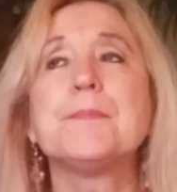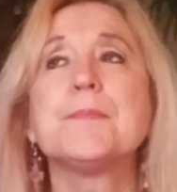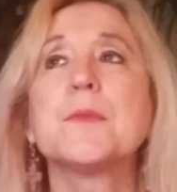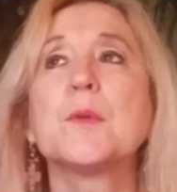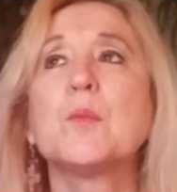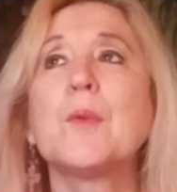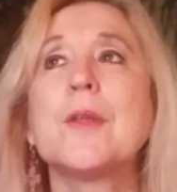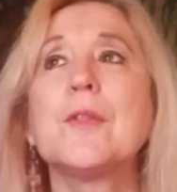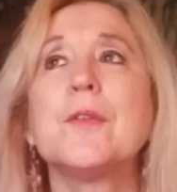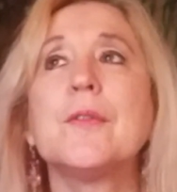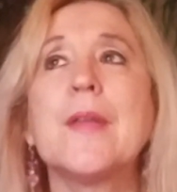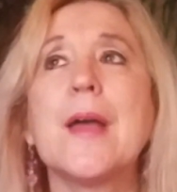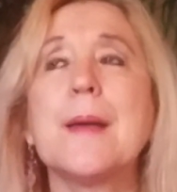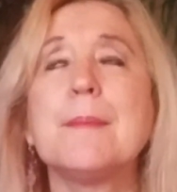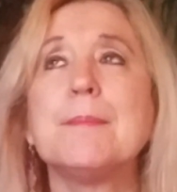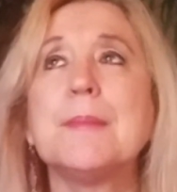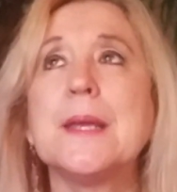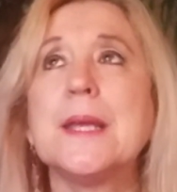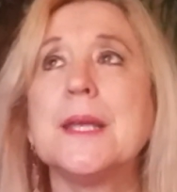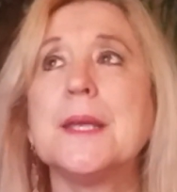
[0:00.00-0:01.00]
Whether
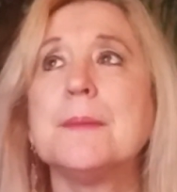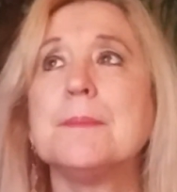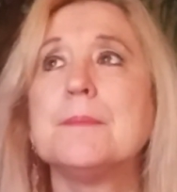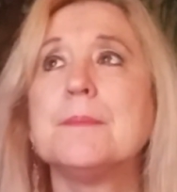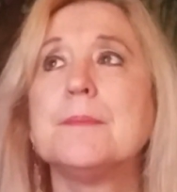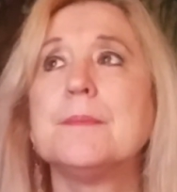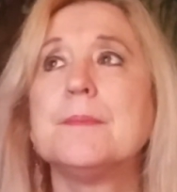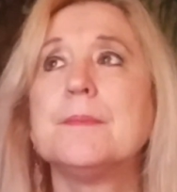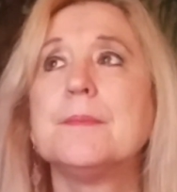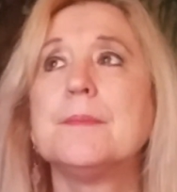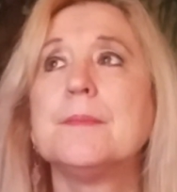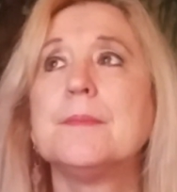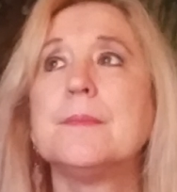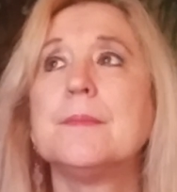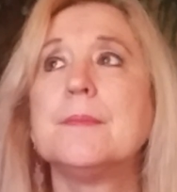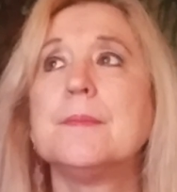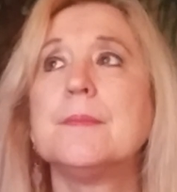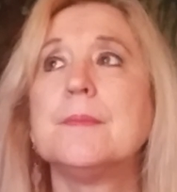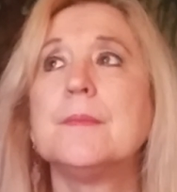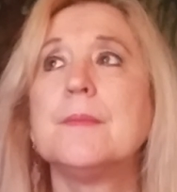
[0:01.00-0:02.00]
that be,
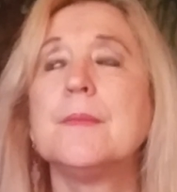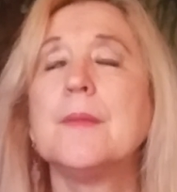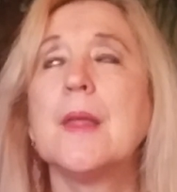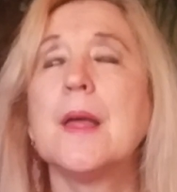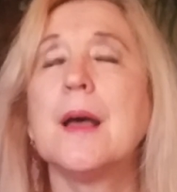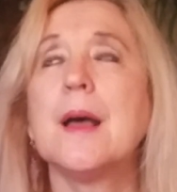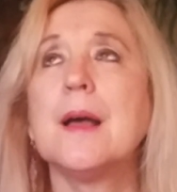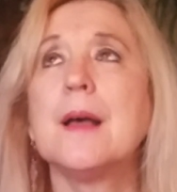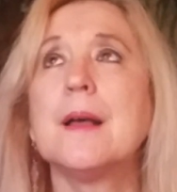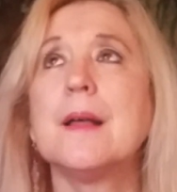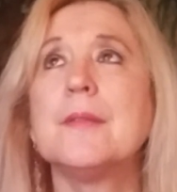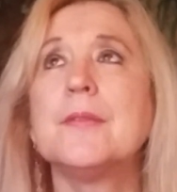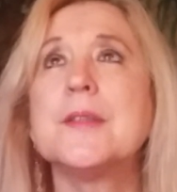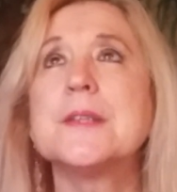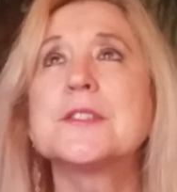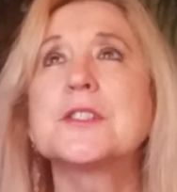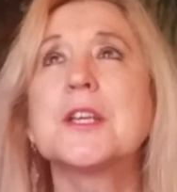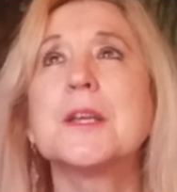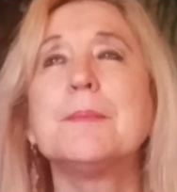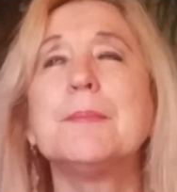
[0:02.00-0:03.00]

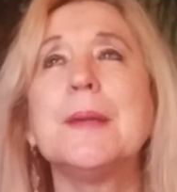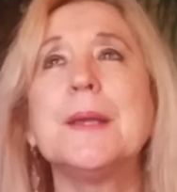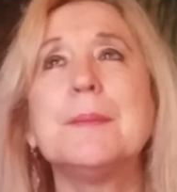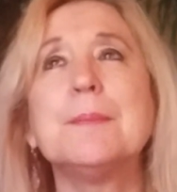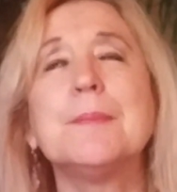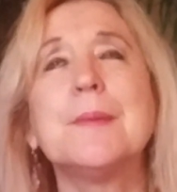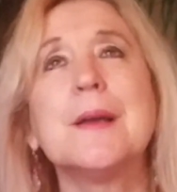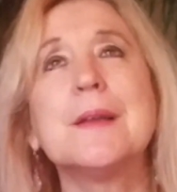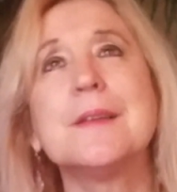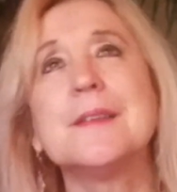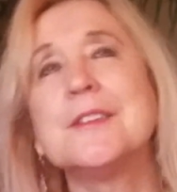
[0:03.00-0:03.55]
this could be,